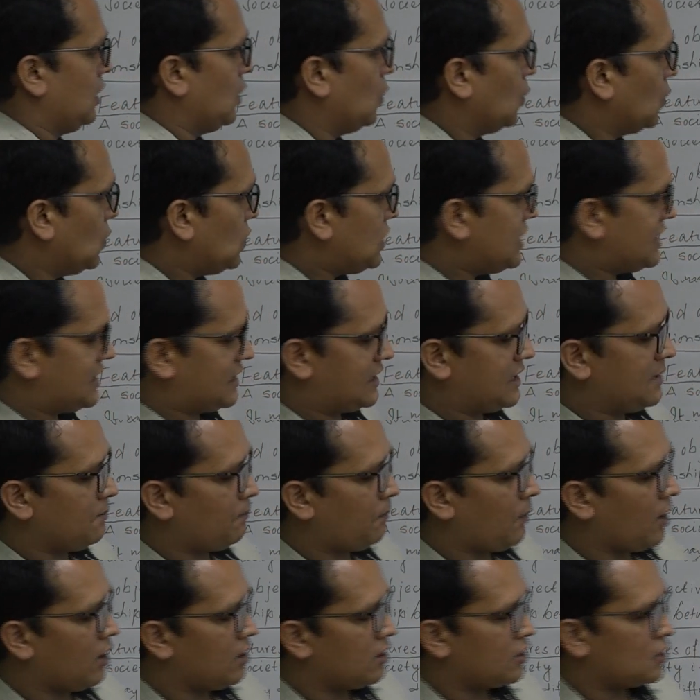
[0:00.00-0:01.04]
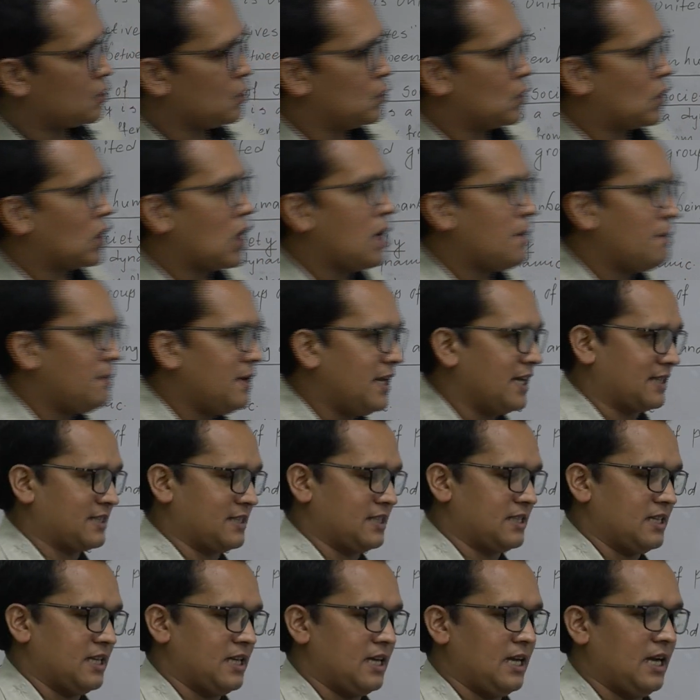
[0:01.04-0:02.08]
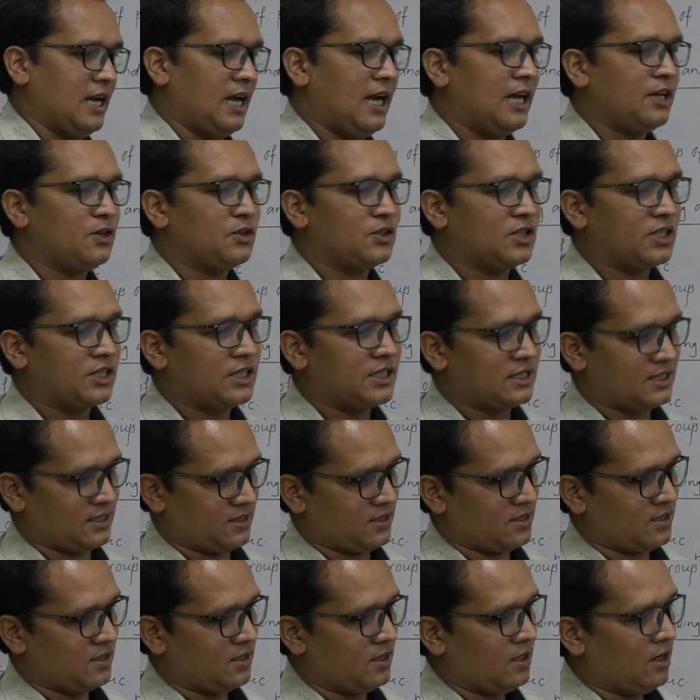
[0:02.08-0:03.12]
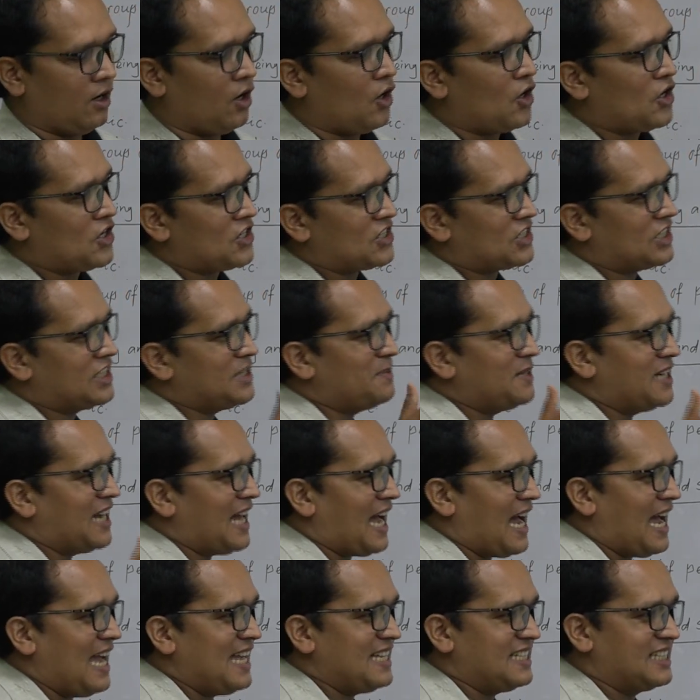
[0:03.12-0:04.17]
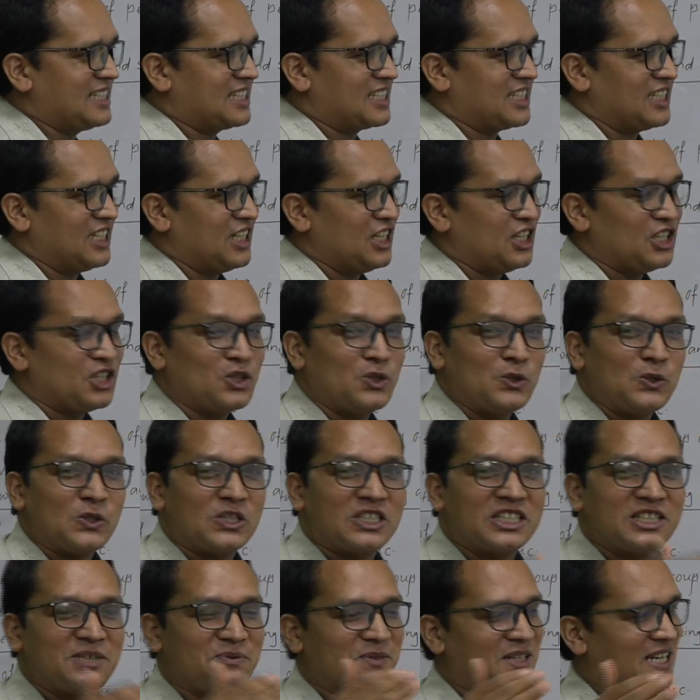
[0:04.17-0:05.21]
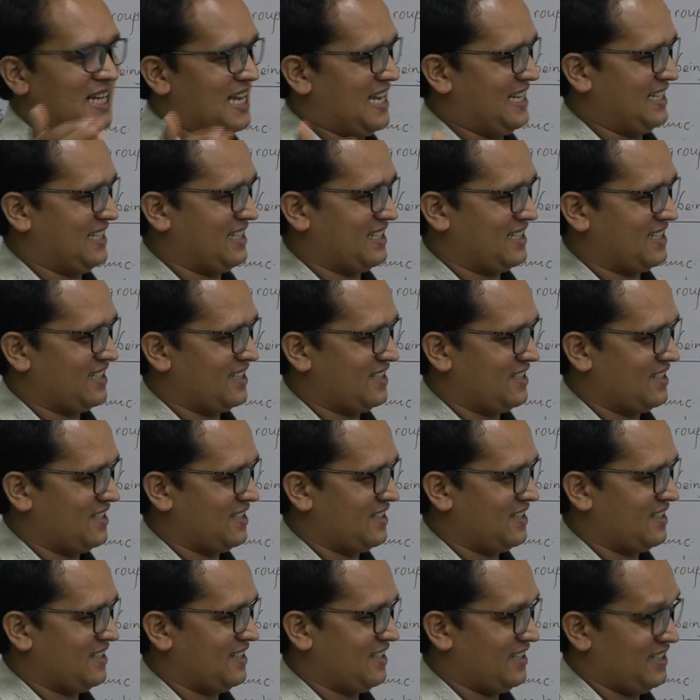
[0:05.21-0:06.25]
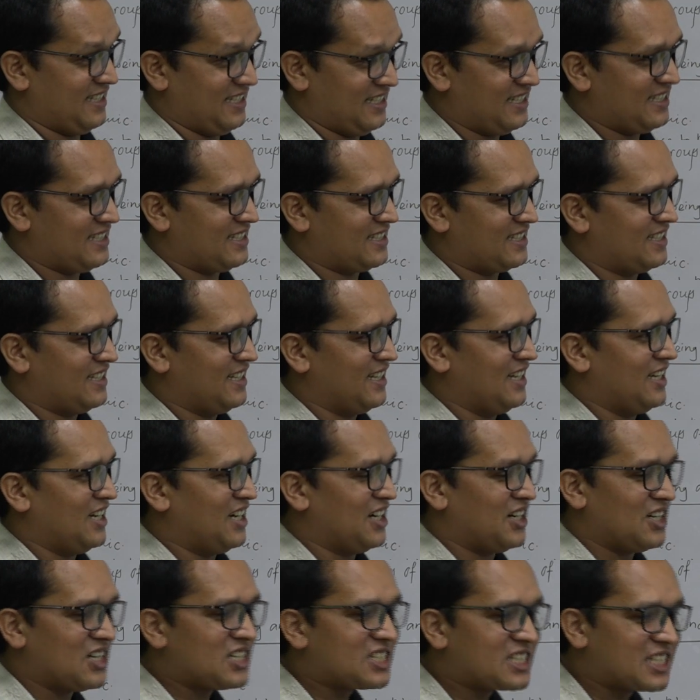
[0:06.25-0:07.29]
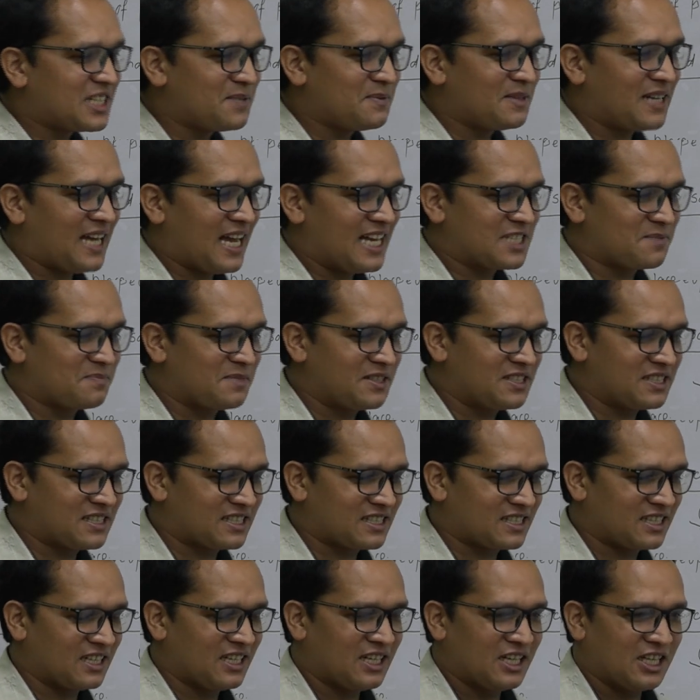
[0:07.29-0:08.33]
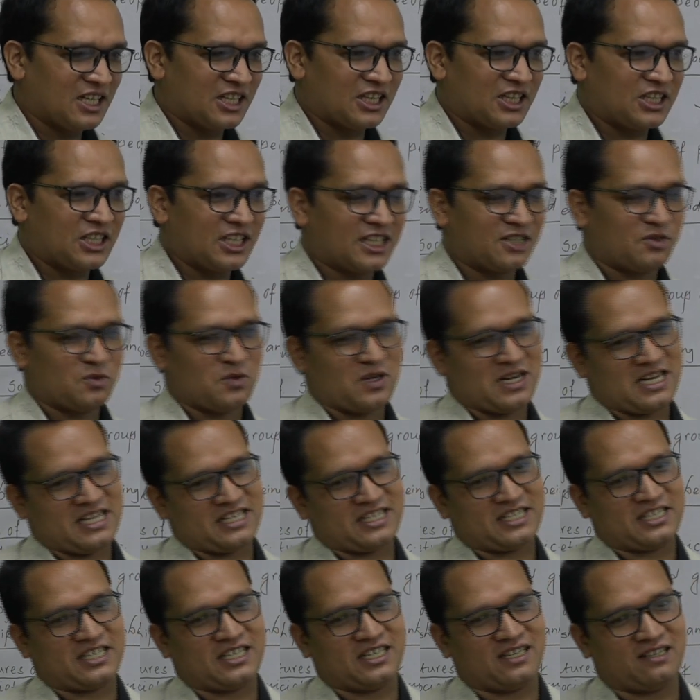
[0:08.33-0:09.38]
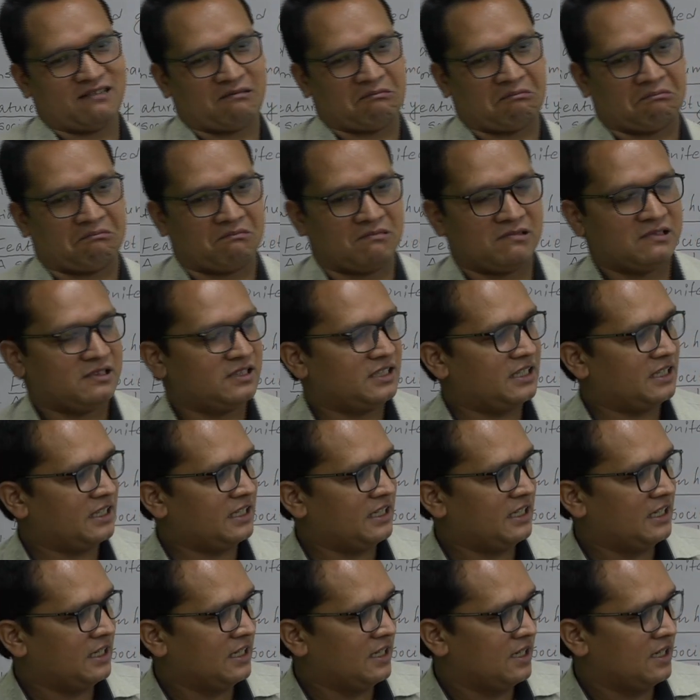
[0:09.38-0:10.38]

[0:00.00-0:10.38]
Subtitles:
one is simple to complex, another is uncivilized to civilized. Yes, uncivilized means there was, they